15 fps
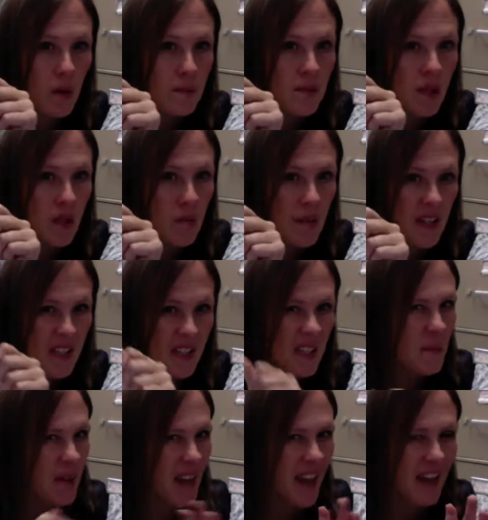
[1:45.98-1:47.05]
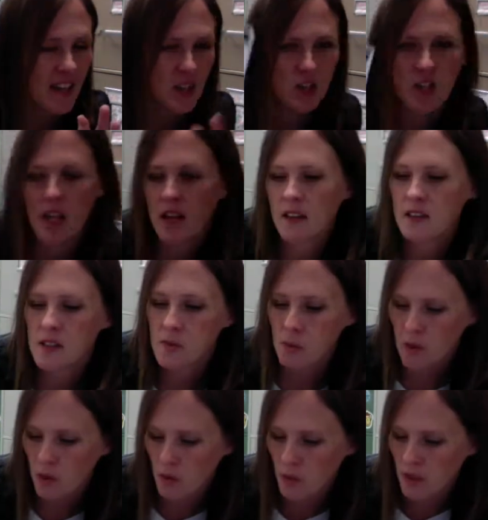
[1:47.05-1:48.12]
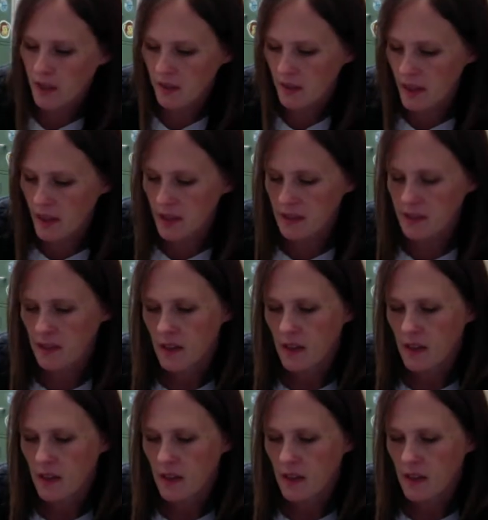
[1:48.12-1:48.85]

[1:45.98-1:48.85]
up. So you may see me hashtag this book quite a lot,